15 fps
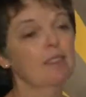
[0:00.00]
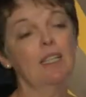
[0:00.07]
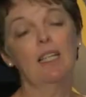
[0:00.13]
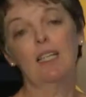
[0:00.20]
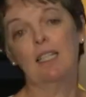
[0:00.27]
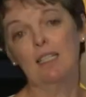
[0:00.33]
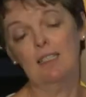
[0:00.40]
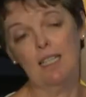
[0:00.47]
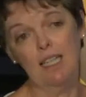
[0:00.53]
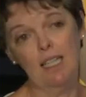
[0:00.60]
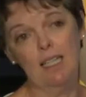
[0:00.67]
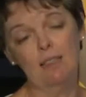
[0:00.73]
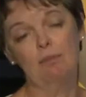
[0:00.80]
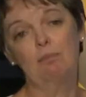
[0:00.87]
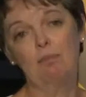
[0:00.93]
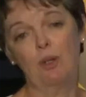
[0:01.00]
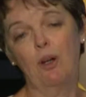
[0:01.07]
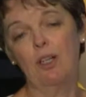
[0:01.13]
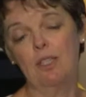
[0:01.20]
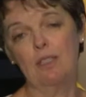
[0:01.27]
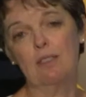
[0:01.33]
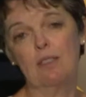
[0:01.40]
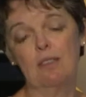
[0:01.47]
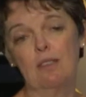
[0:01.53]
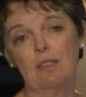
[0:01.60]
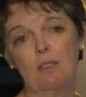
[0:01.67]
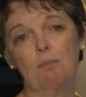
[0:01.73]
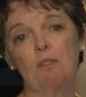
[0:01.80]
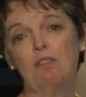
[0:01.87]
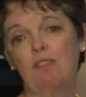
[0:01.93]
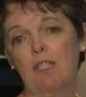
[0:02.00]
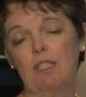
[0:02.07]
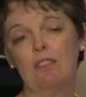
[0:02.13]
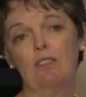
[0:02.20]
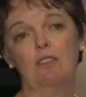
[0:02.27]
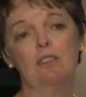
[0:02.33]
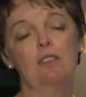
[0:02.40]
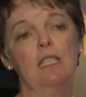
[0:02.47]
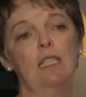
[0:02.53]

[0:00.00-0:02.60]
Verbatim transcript: and, and brought it to this professor.